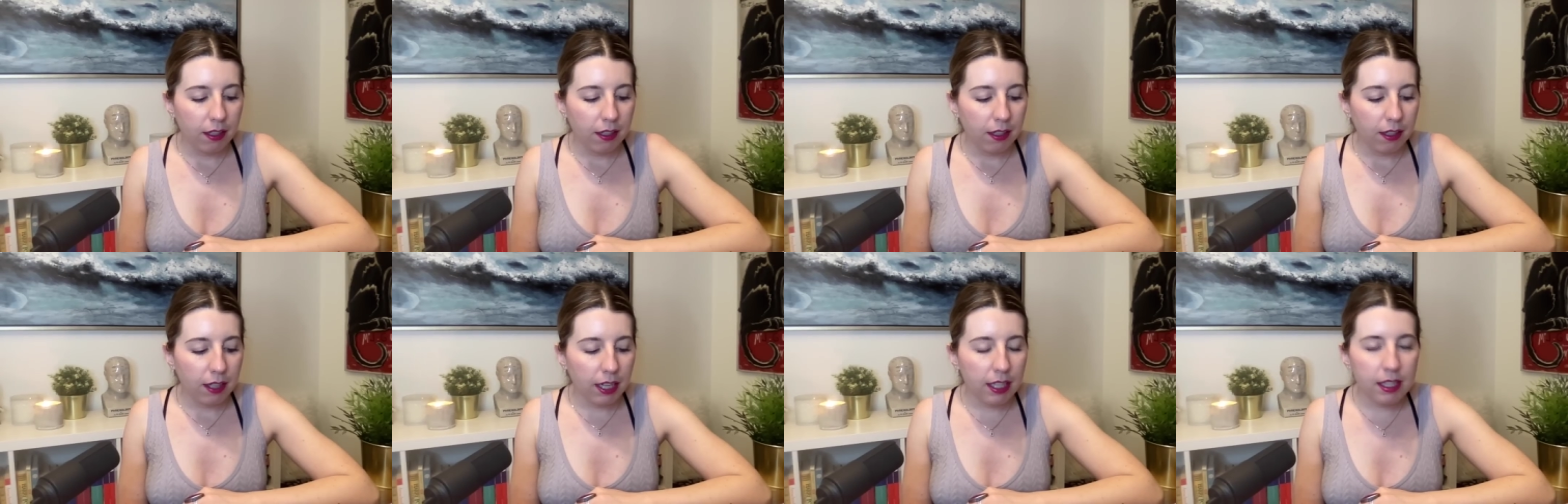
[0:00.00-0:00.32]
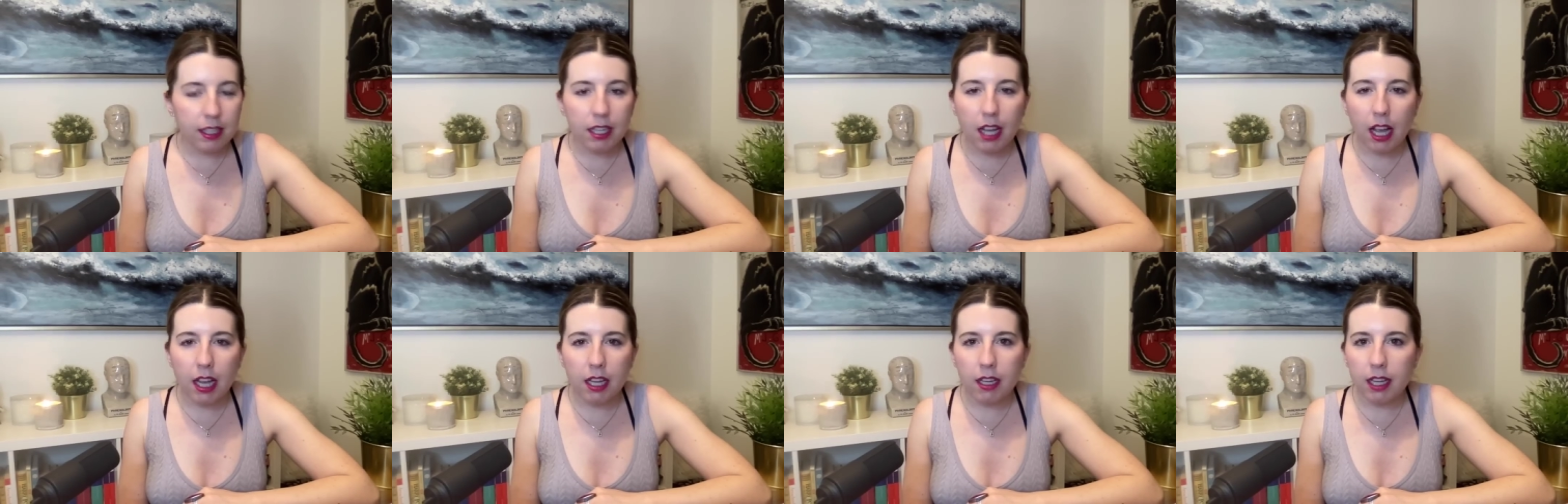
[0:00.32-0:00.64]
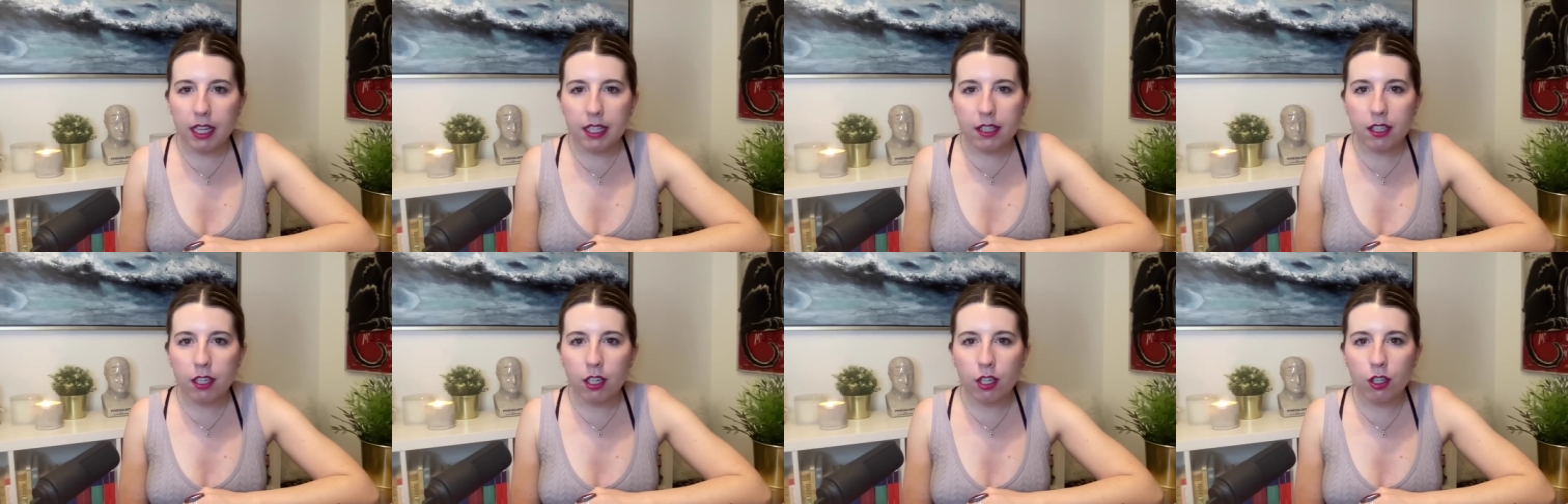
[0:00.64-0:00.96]
It's kind of
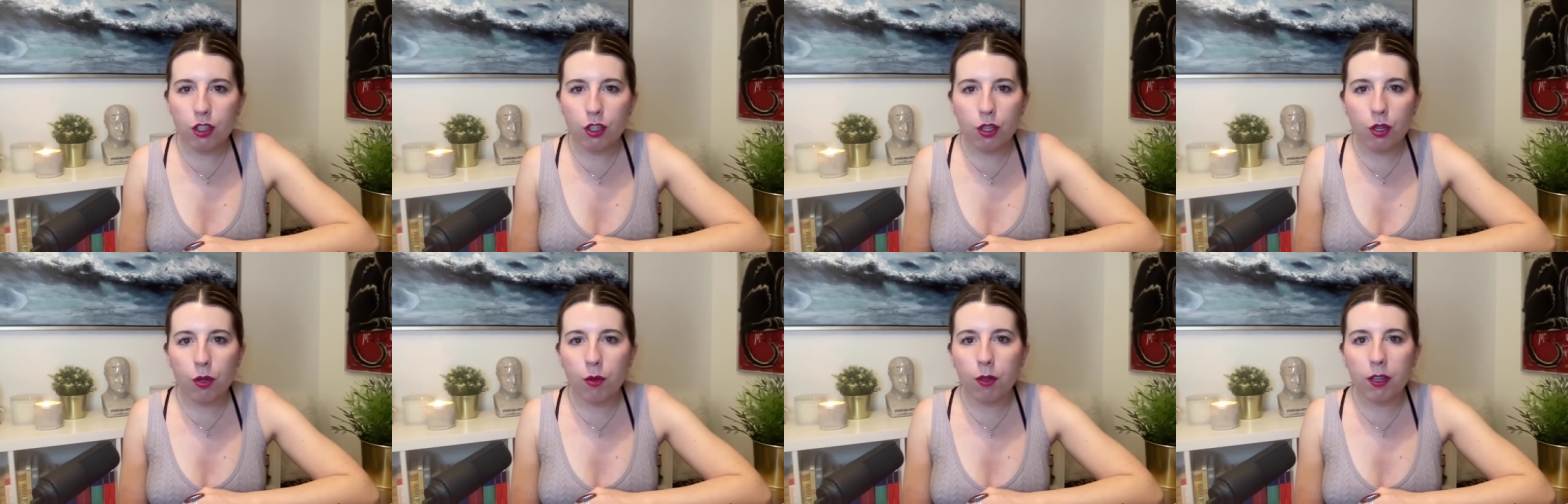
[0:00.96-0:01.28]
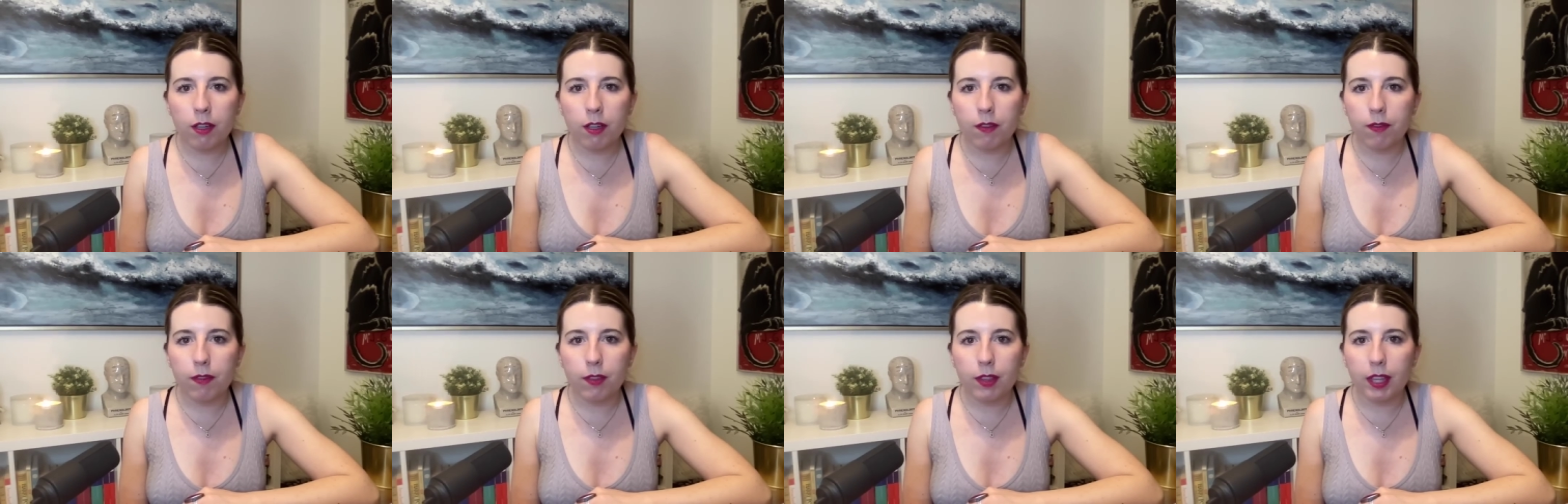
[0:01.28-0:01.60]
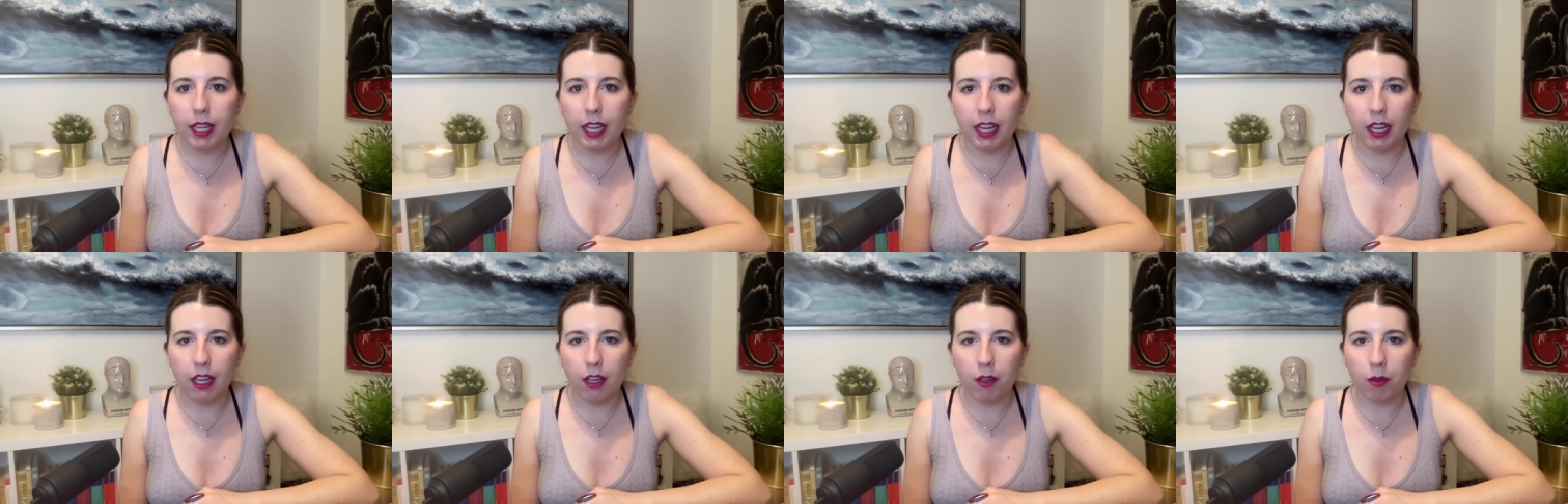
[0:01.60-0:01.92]
it's an intuitive
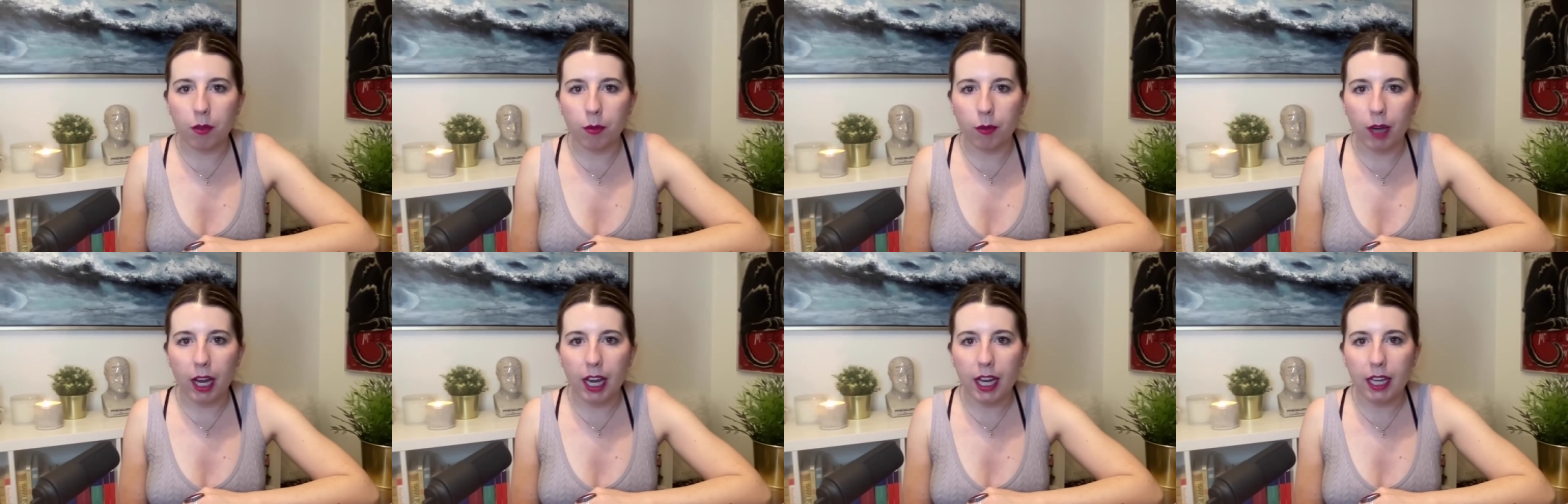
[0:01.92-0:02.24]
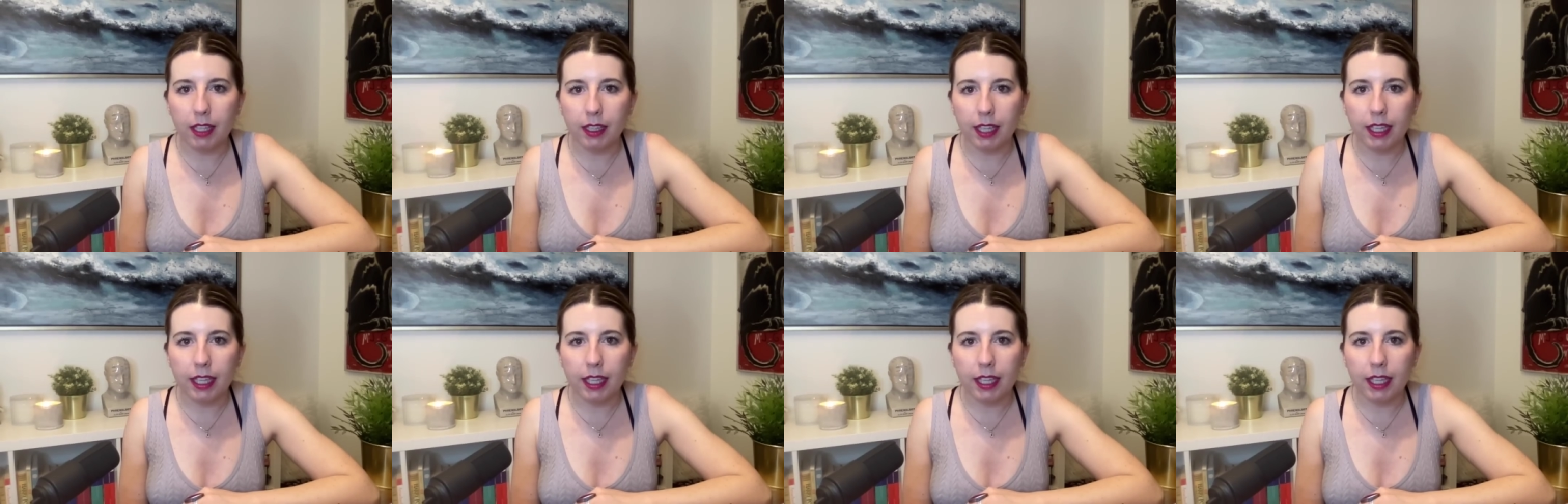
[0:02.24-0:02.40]
thing, right?